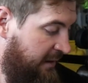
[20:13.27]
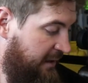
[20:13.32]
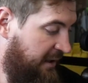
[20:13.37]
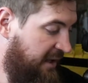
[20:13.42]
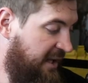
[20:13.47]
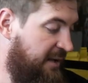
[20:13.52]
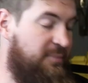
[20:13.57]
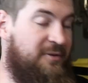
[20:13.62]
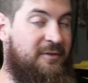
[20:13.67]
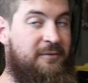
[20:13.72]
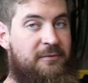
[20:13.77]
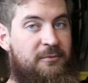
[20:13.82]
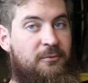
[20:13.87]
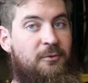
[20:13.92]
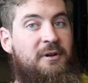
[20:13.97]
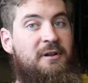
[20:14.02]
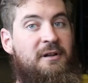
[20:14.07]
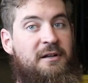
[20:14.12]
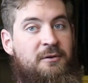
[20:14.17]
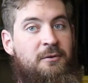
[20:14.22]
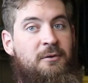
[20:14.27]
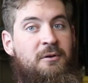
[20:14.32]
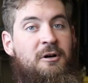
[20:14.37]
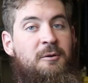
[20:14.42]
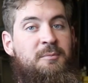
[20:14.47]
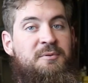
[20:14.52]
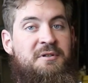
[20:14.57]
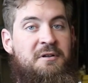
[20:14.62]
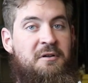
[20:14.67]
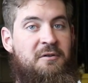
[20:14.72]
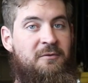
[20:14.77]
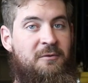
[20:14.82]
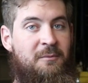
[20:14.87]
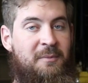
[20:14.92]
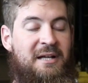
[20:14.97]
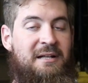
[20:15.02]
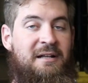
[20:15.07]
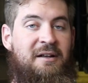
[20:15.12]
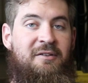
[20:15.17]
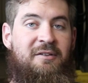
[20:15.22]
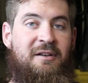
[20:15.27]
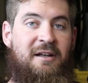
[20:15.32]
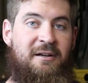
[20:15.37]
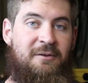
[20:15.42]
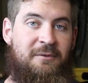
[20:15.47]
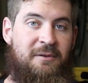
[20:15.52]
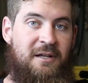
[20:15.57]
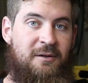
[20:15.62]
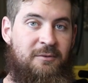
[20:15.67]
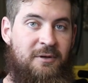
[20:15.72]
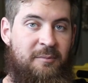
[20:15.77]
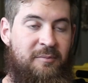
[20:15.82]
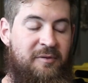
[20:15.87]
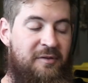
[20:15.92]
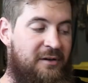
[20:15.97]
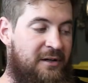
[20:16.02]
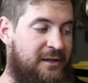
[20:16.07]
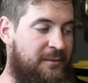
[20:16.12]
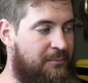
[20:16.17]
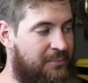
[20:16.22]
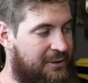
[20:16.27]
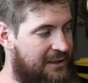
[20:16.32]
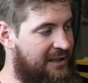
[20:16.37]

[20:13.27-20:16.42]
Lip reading: Heaps of really good options from NSA on their website,